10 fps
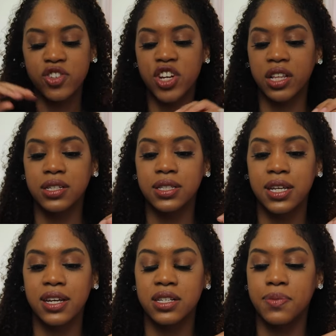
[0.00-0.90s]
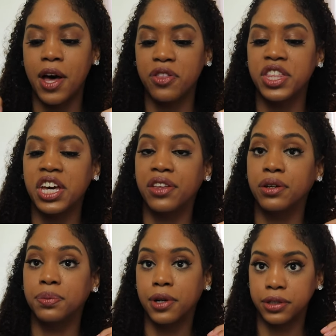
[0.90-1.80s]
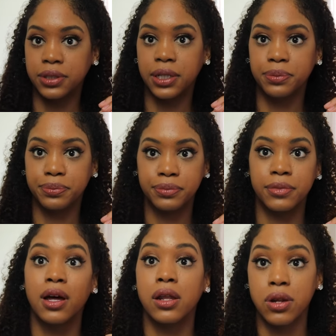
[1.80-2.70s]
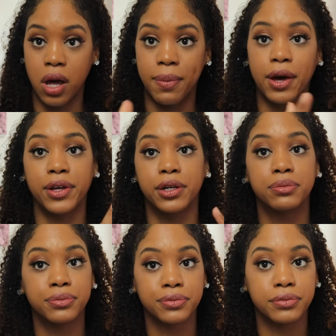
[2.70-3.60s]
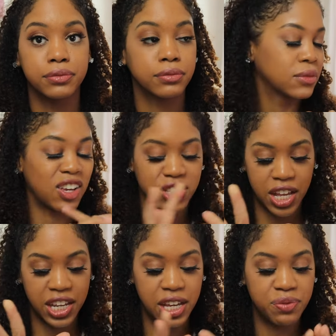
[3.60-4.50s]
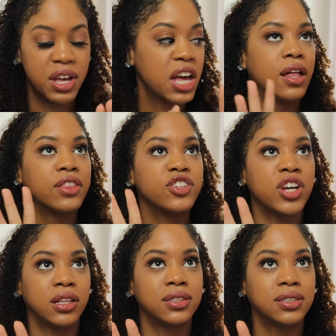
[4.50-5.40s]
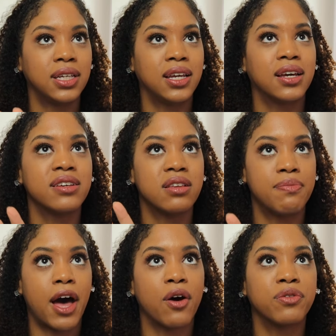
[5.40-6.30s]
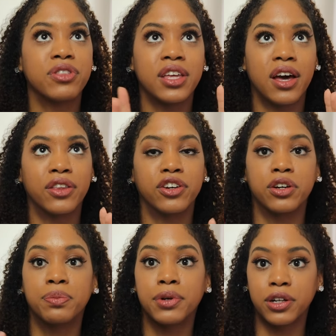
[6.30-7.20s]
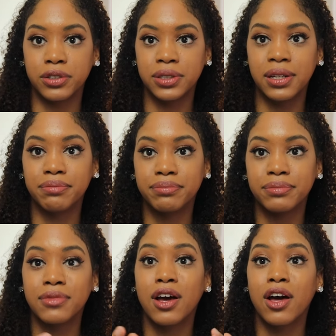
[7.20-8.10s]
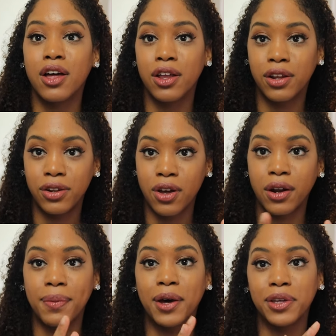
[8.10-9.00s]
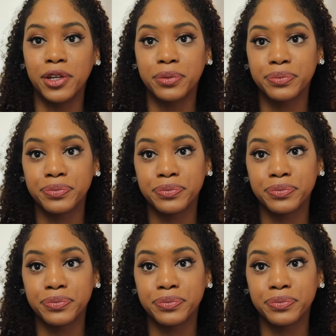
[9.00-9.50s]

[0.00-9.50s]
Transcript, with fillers: Jealousy is about the other person, not about you. I'll say it again. Jealousy is about the other person, not about you.